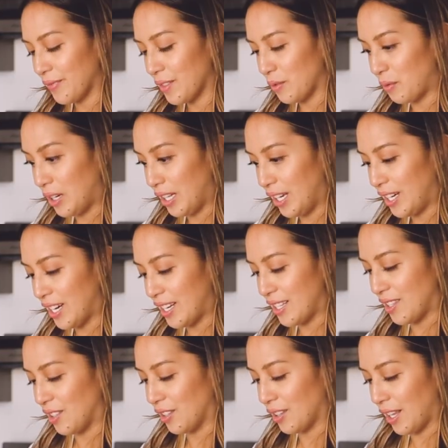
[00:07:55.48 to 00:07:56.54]
Really
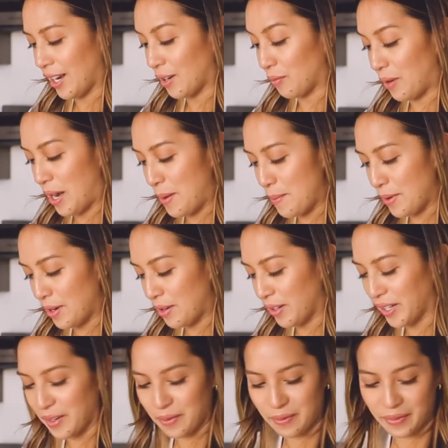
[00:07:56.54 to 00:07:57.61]
does look like rainbow
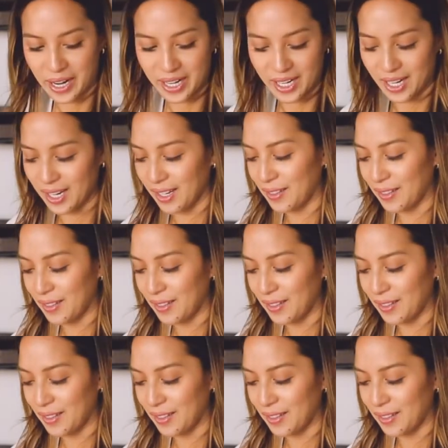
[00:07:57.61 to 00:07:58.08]
confetti.